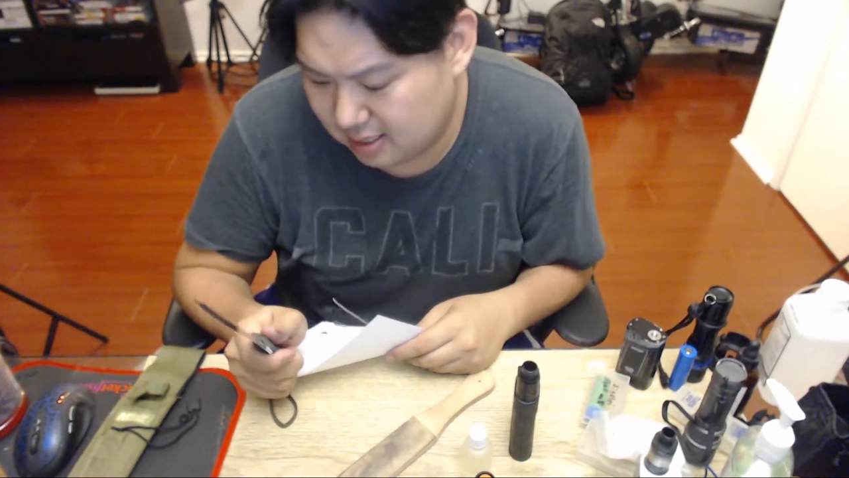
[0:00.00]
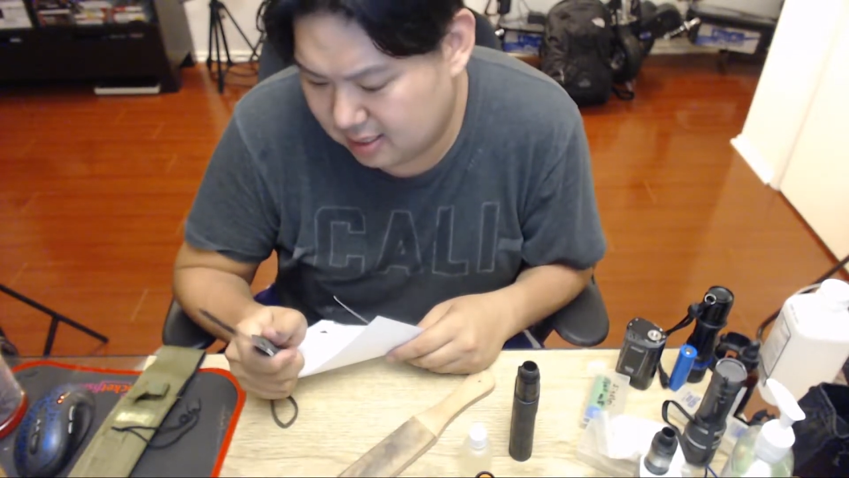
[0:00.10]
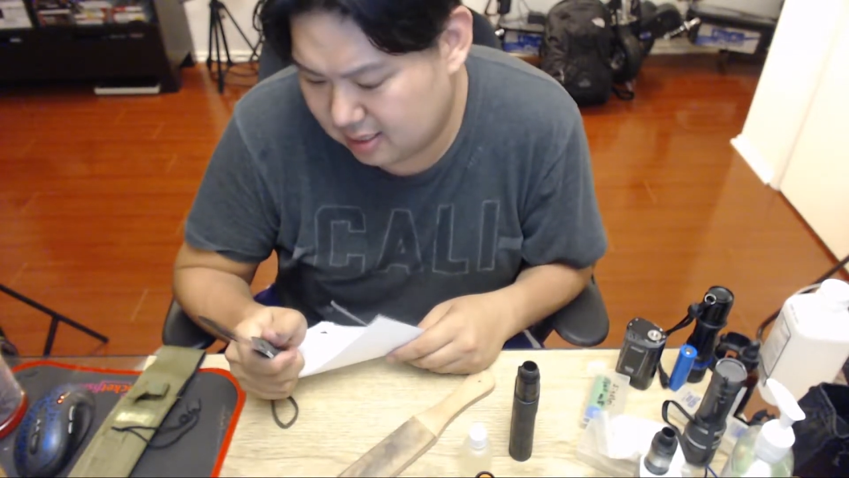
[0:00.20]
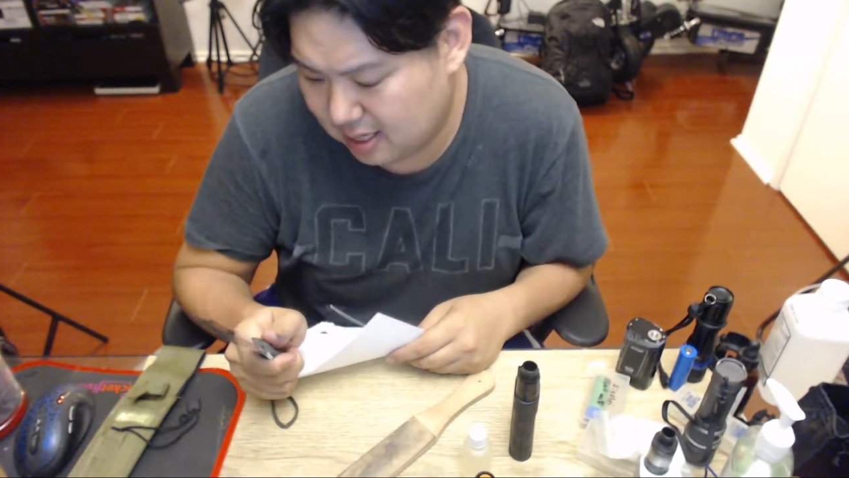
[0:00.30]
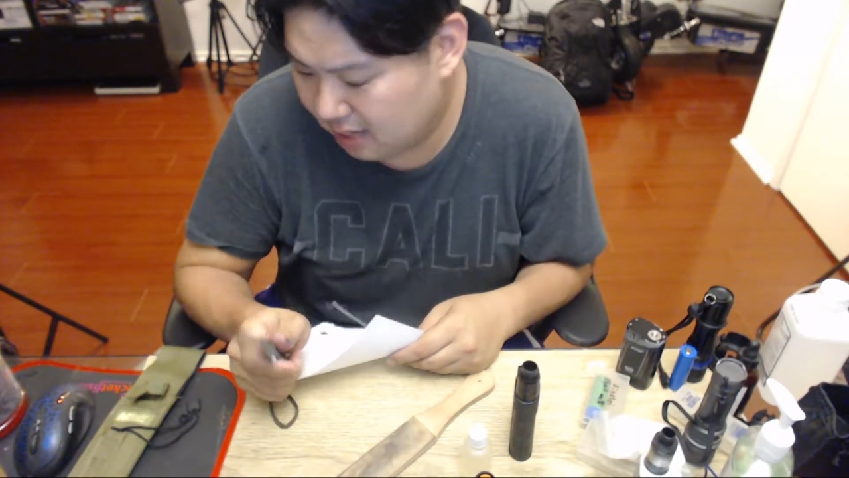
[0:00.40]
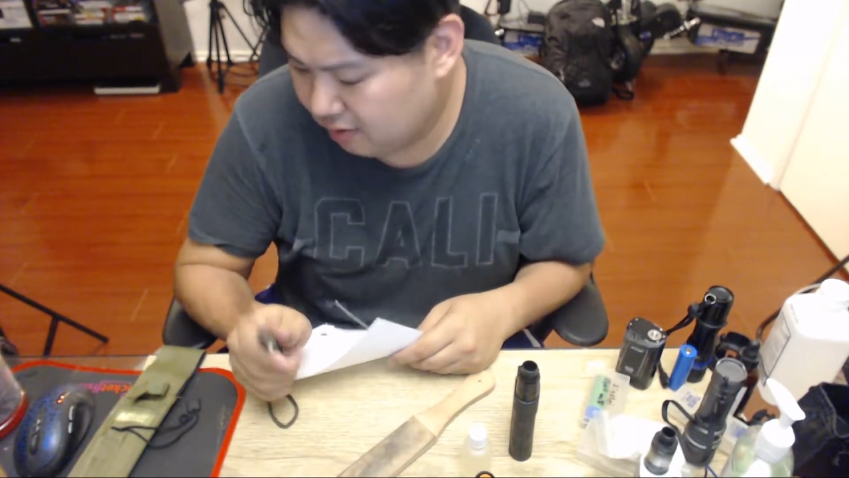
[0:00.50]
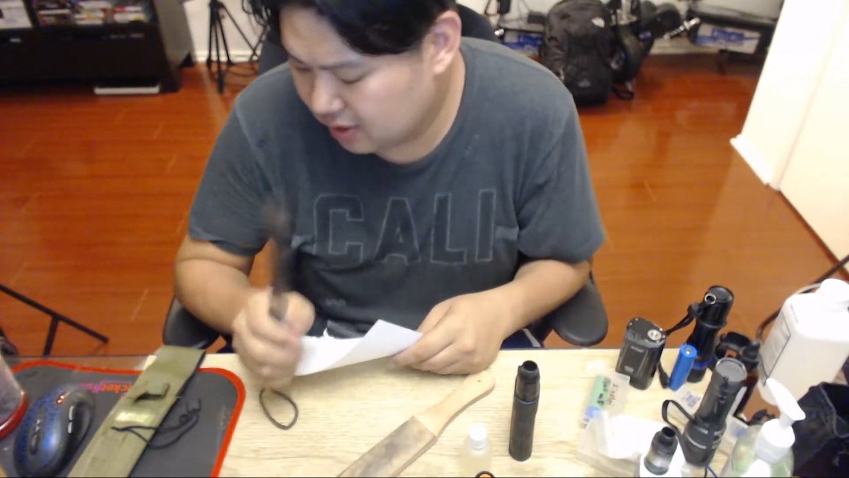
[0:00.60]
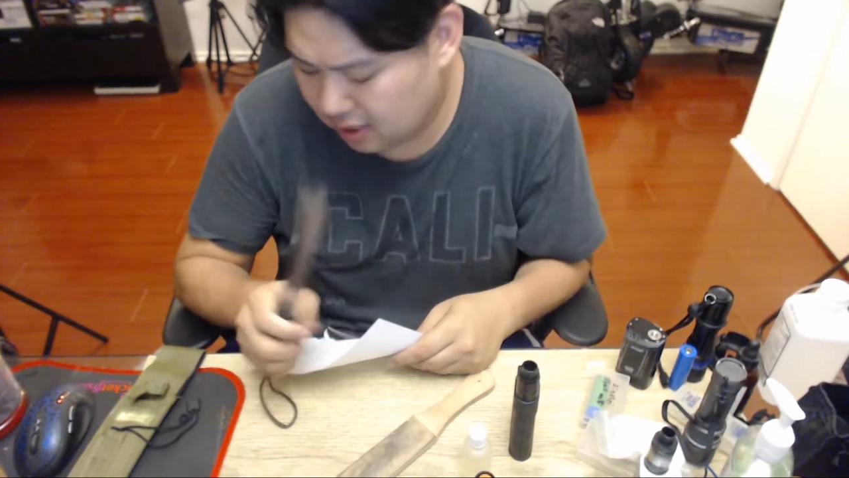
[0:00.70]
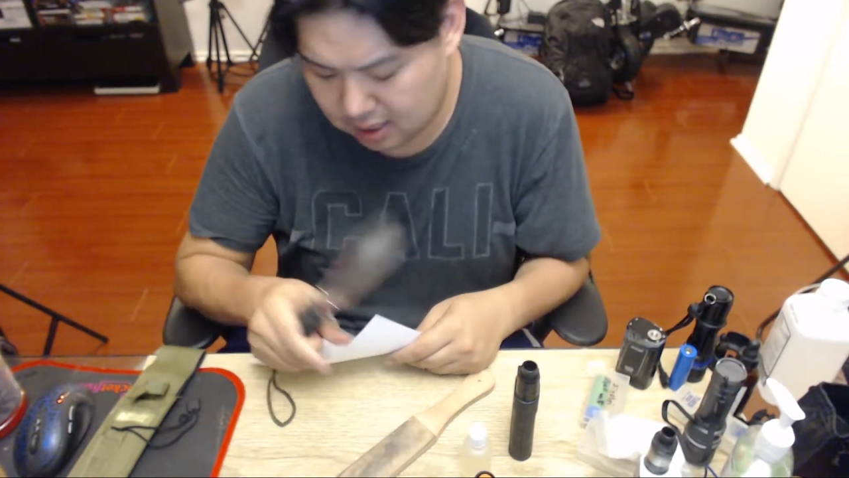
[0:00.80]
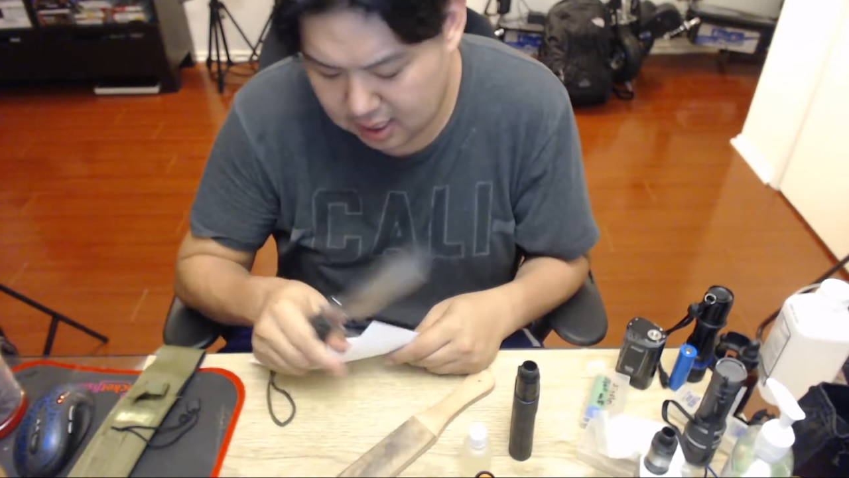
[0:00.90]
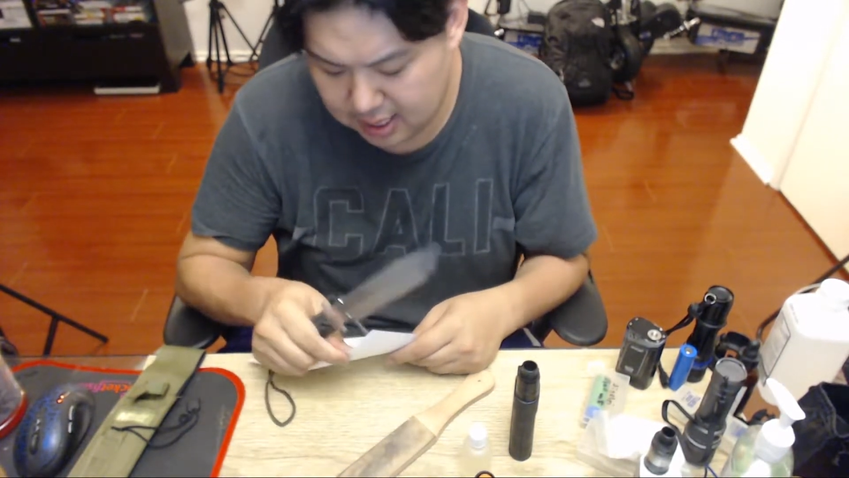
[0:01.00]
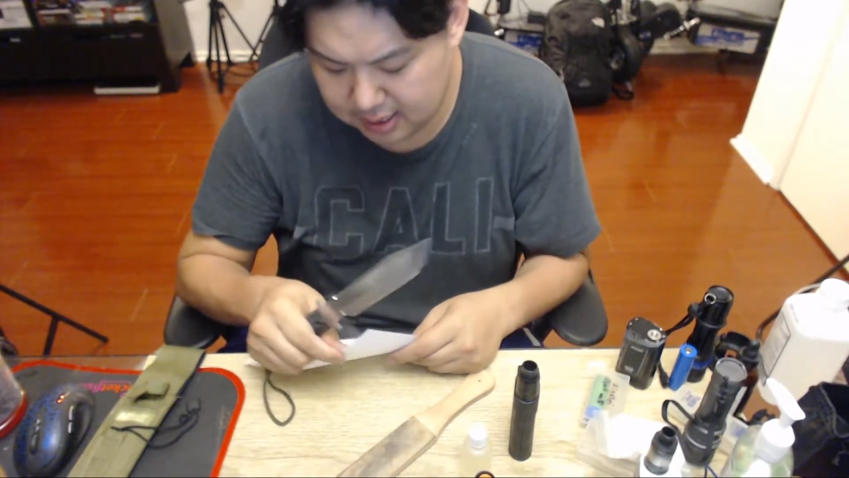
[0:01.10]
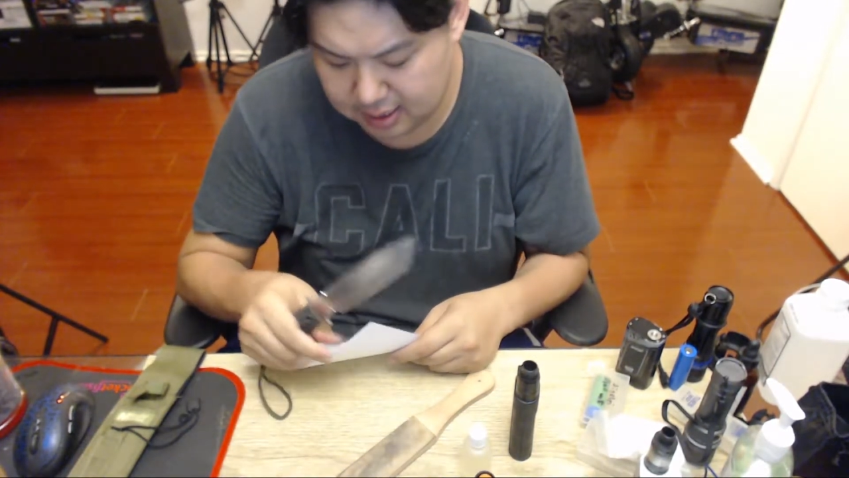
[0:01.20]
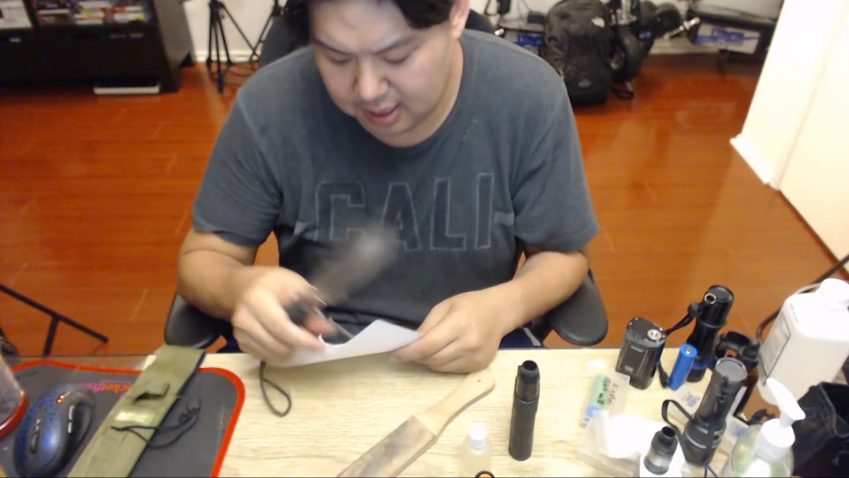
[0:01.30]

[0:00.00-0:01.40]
is the end result, guys.